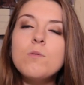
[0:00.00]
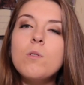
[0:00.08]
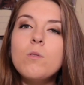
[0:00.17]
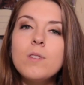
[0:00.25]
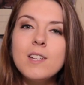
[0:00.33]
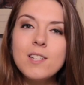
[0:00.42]
you
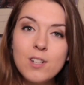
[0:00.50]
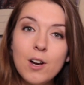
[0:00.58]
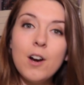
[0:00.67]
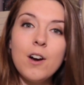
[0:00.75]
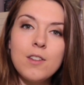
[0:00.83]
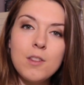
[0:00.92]
only
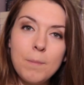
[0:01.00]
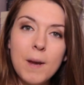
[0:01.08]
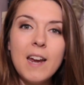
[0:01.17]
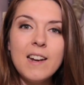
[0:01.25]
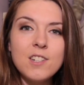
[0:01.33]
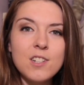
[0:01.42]
saw the
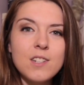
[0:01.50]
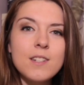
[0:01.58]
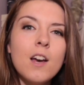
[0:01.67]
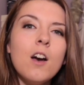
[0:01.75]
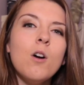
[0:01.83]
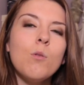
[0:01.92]
pages,